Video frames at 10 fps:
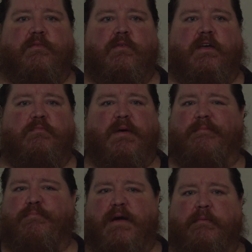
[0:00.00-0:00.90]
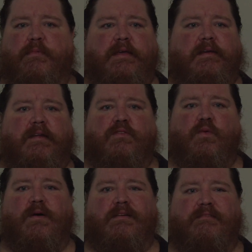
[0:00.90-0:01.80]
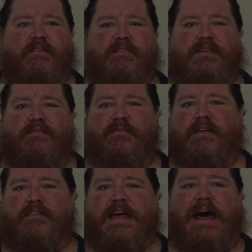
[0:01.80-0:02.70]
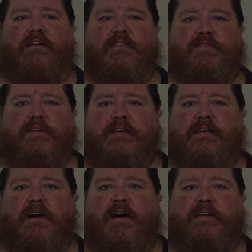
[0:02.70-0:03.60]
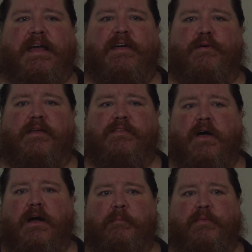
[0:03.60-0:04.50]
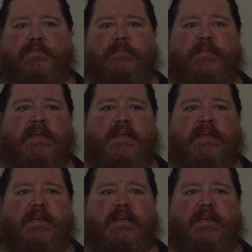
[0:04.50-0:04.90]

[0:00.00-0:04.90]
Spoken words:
So I spent probably, $250, $300 altogether on tarps.